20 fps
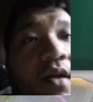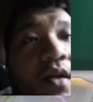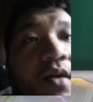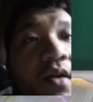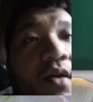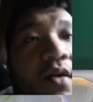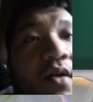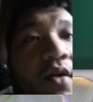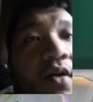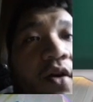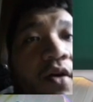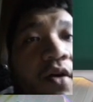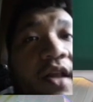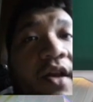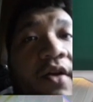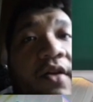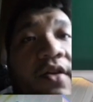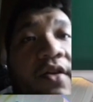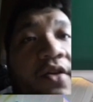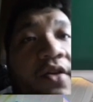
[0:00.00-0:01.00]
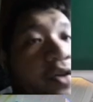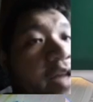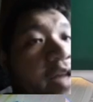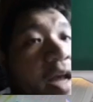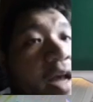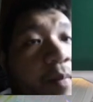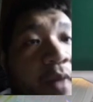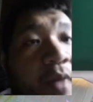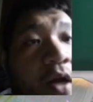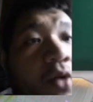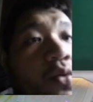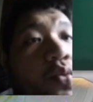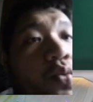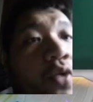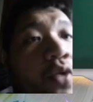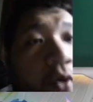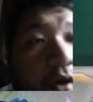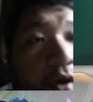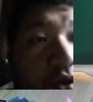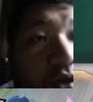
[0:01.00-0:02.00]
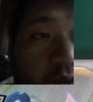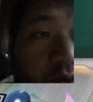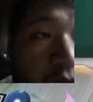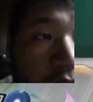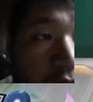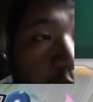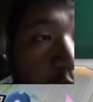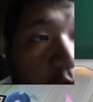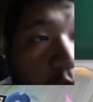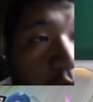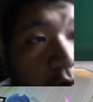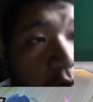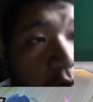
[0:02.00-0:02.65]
Okay, they're tapped out. We're going to wipe the board.